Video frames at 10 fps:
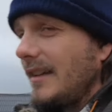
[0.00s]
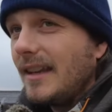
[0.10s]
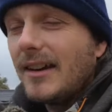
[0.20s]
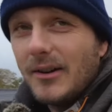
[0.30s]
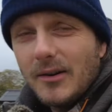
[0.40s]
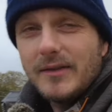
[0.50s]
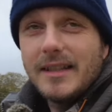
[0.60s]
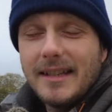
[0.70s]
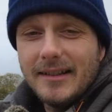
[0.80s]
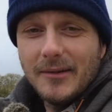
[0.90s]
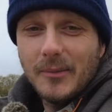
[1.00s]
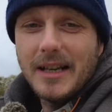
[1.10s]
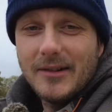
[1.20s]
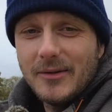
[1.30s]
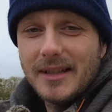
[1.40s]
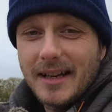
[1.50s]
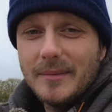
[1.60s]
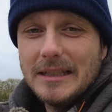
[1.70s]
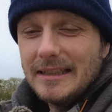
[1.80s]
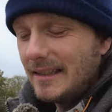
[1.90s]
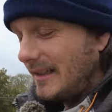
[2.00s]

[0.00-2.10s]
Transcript: Yeah, obviously the winter is coming.